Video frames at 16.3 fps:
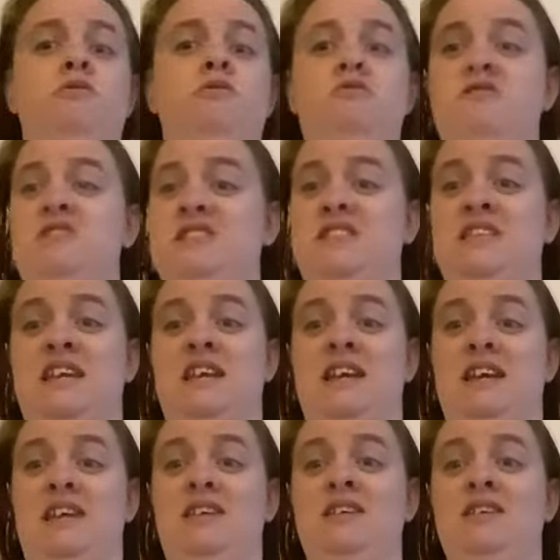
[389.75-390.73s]

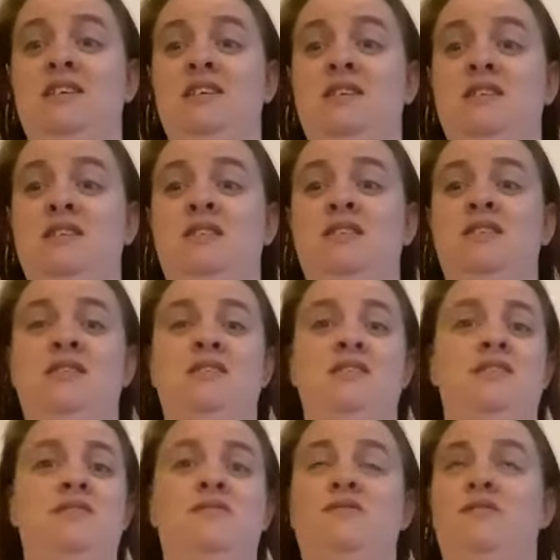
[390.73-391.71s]
Christine,
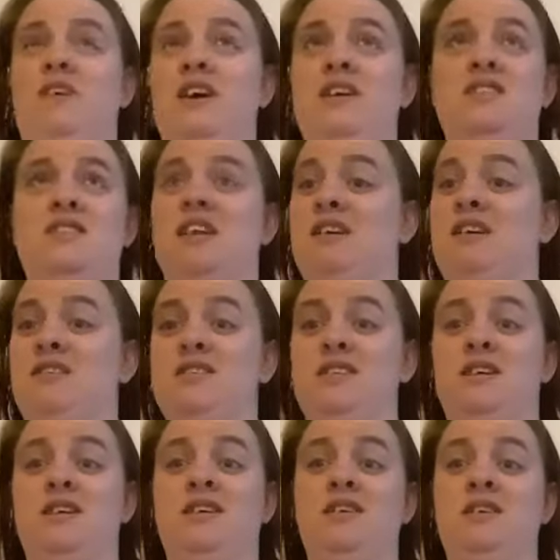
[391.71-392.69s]

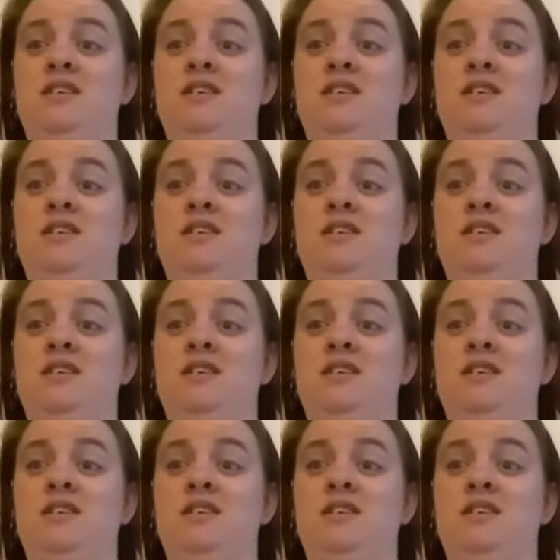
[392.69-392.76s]
Firestarter,